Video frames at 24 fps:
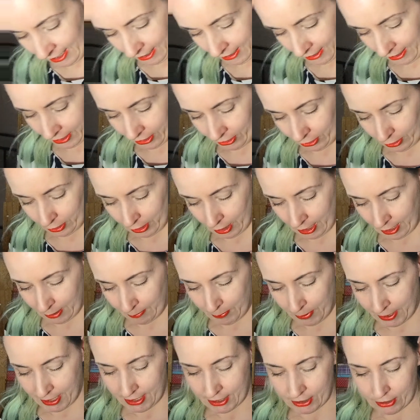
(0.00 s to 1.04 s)
I got a
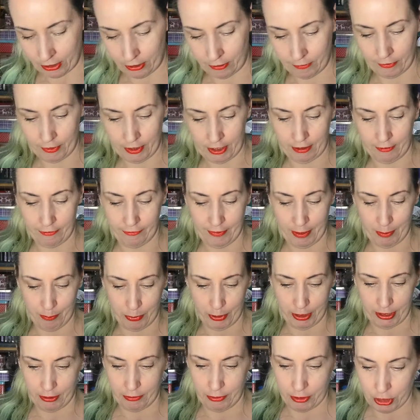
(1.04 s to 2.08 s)
piece of
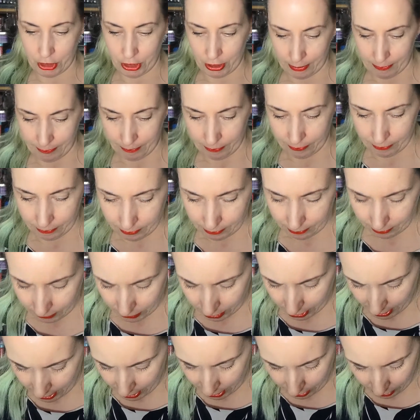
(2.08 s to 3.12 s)
fabric which I'm
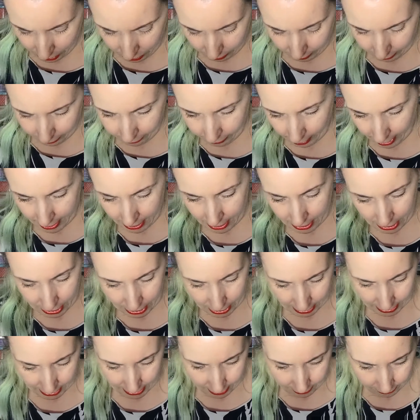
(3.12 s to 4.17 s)
sending to a friend
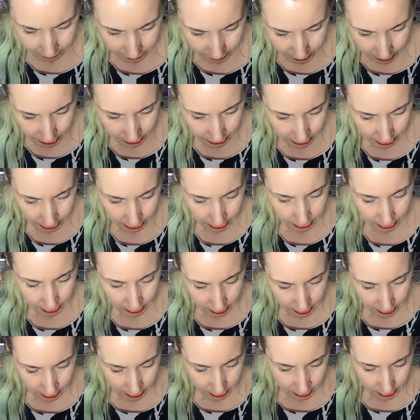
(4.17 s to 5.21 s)
as a gift.
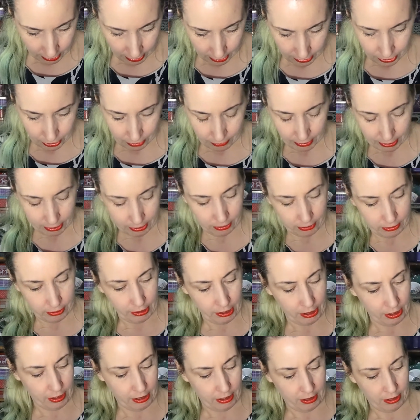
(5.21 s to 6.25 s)
So I got
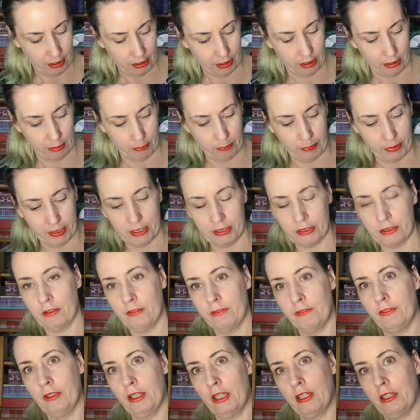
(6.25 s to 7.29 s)
her a piece
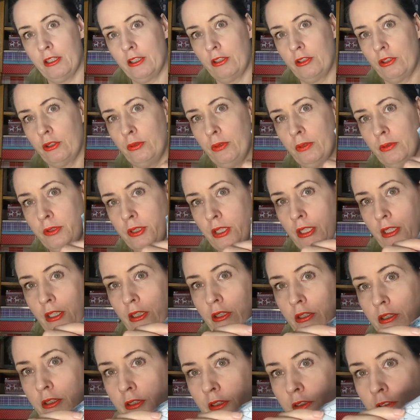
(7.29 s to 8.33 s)
of quilting
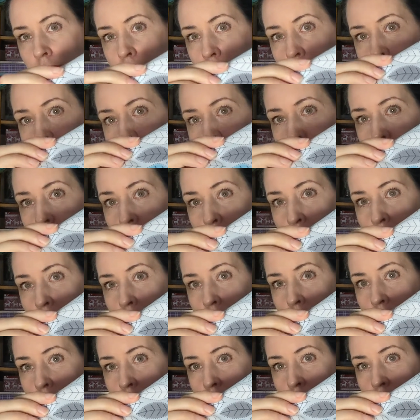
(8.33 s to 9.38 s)
cotton from a company
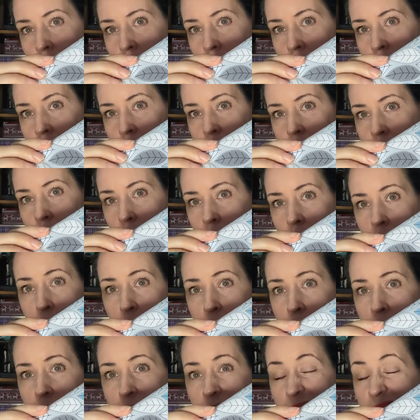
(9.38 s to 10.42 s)
called Rose and
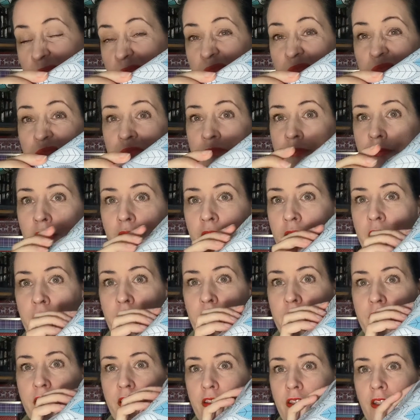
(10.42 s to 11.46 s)
Hubble.
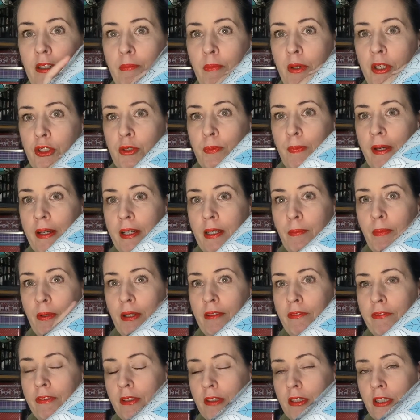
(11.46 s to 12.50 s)
I don't know much about it,
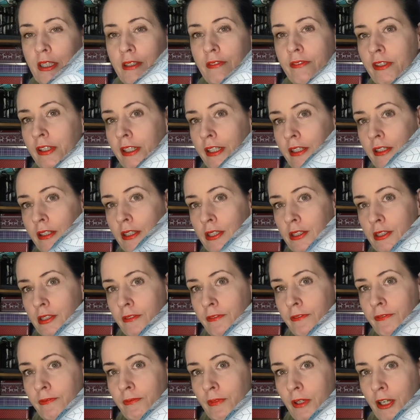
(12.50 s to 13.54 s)
but it feels like very
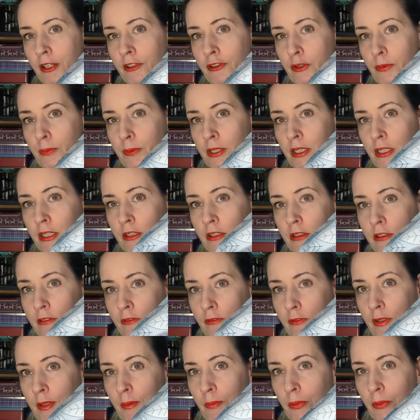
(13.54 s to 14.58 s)
nice 100%
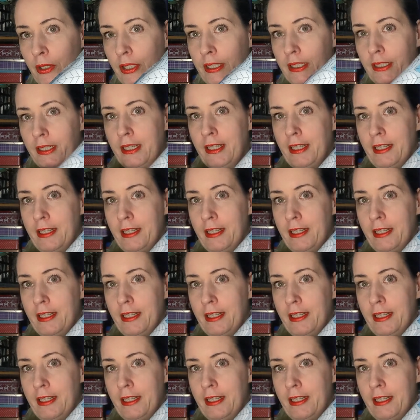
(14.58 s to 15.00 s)
cotton fabric,